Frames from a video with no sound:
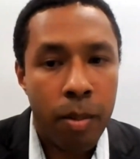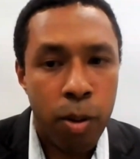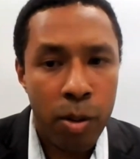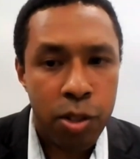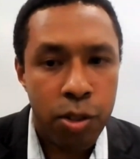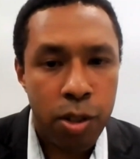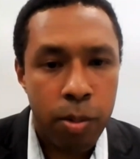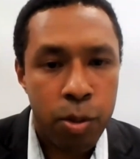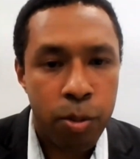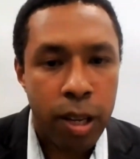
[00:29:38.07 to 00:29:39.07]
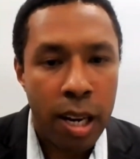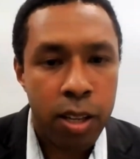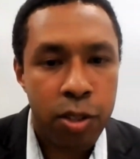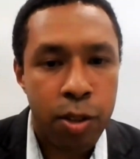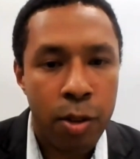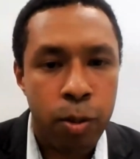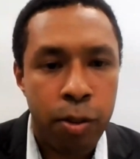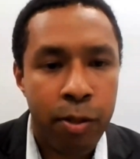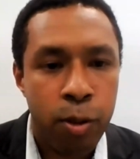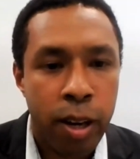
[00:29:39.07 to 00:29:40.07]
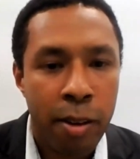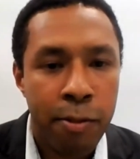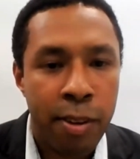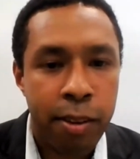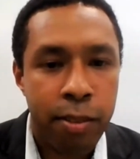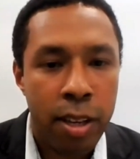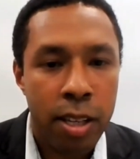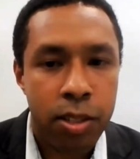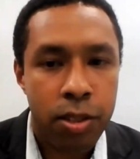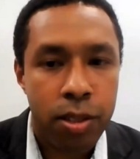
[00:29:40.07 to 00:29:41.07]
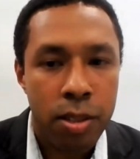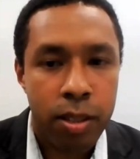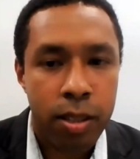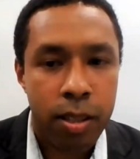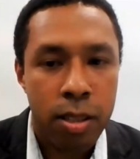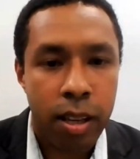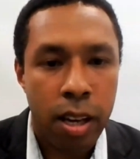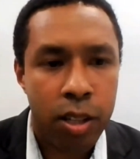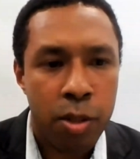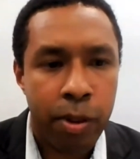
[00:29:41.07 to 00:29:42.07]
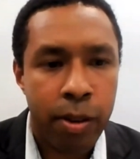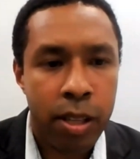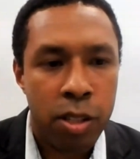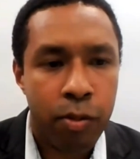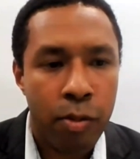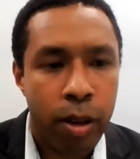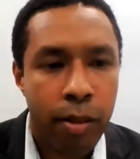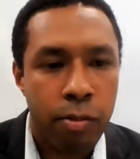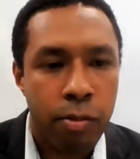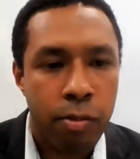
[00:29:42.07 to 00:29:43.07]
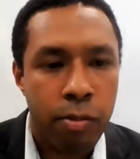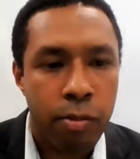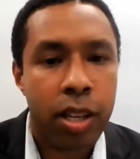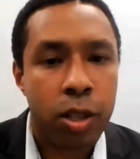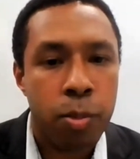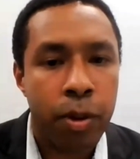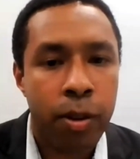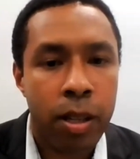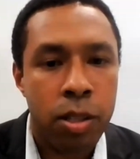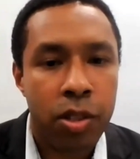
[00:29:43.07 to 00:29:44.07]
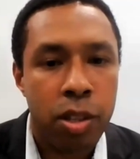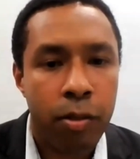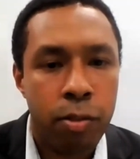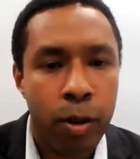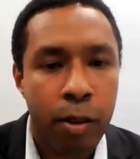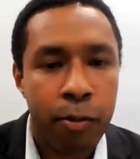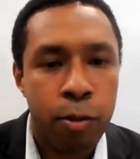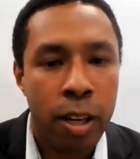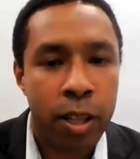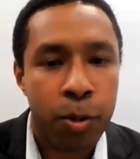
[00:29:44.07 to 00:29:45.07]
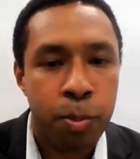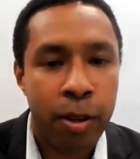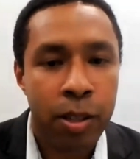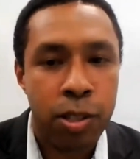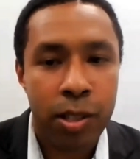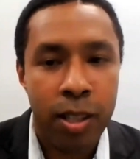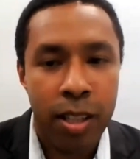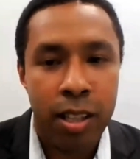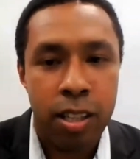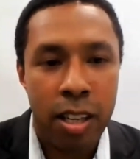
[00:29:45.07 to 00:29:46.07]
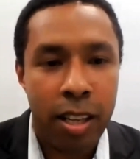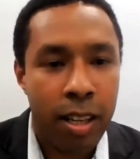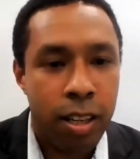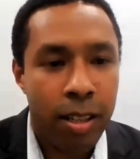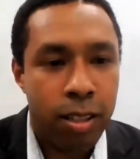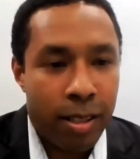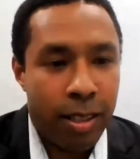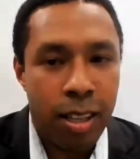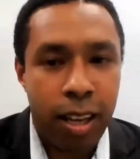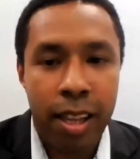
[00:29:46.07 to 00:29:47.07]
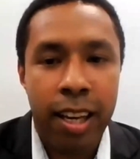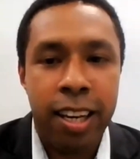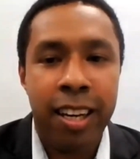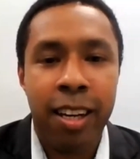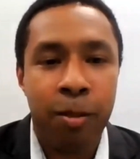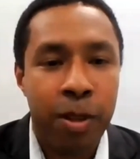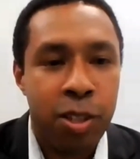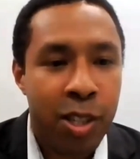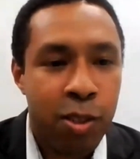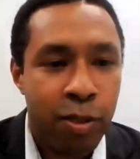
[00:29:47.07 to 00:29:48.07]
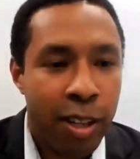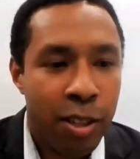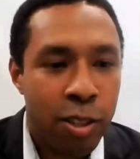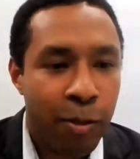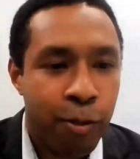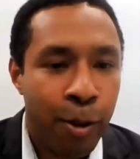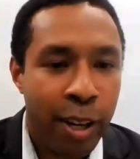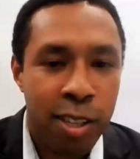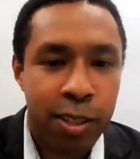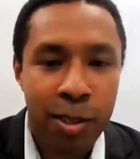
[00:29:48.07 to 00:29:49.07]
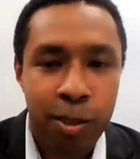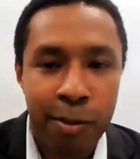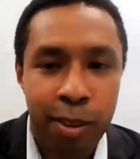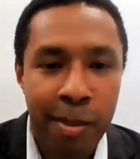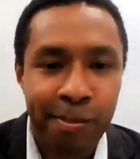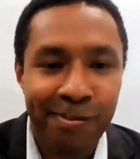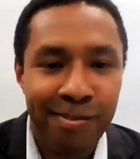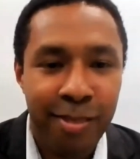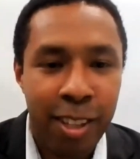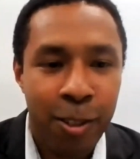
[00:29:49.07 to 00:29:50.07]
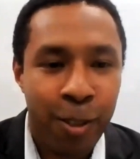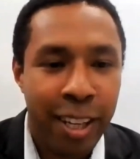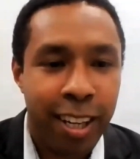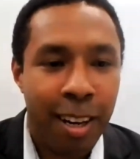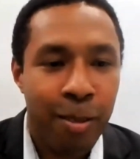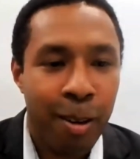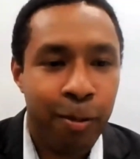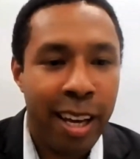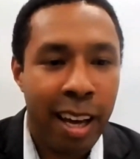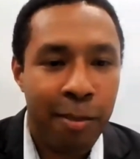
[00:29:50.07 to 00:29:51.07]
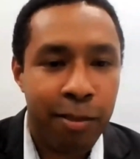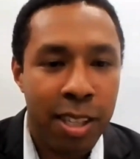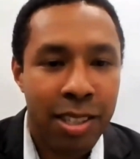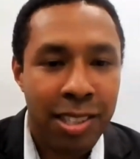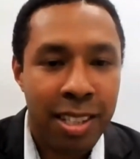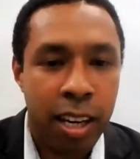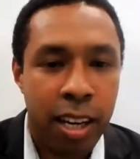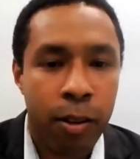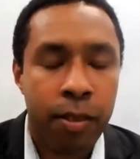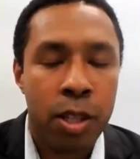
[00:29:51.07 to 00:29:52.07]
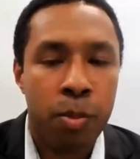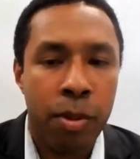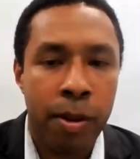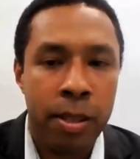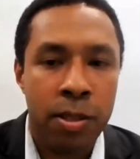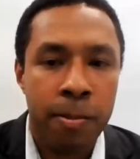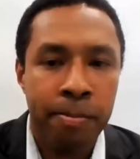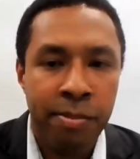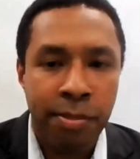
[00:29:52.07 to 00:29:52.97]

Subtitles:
Most jobs will ask you if you have 5 years experience, if you have 3 years experience, if you have 4 years experience. And are they kidding? We just finished 4 years of uni. How will we have this kind of experience?